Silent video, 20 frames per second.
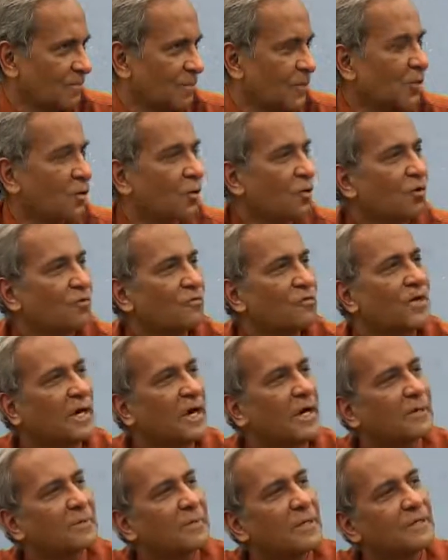Law of
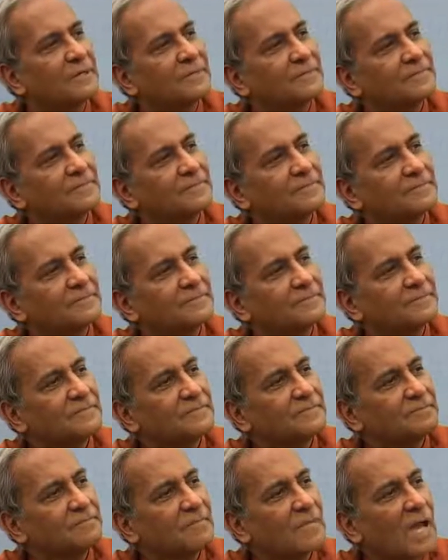karma.
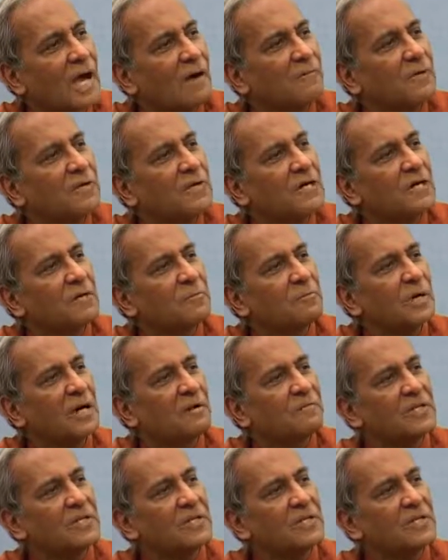Our karma,